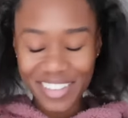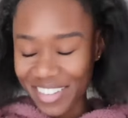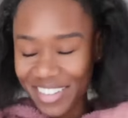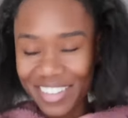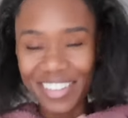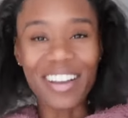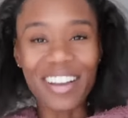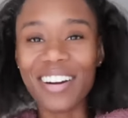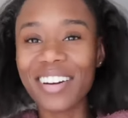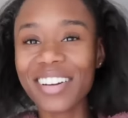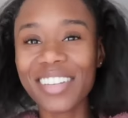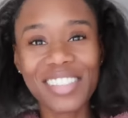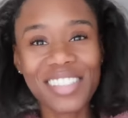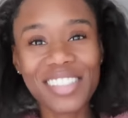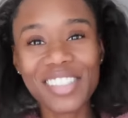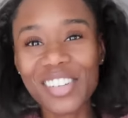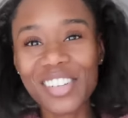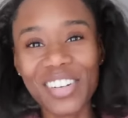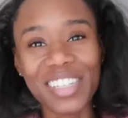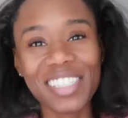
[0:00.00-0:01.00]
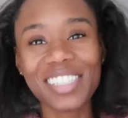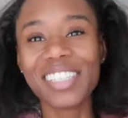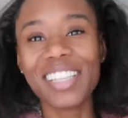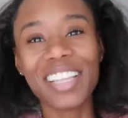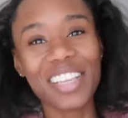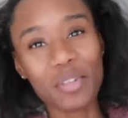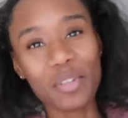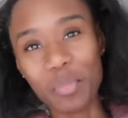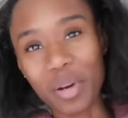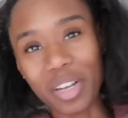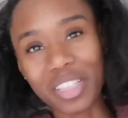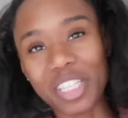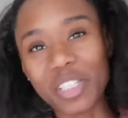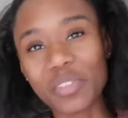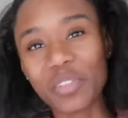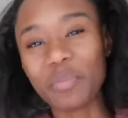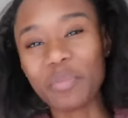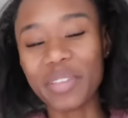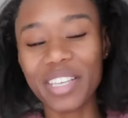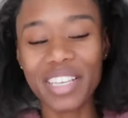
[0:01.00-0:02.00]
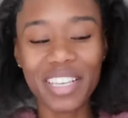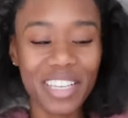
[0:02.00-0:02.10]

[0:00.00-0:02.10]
Y'all, it's just crazy that he bought this for me.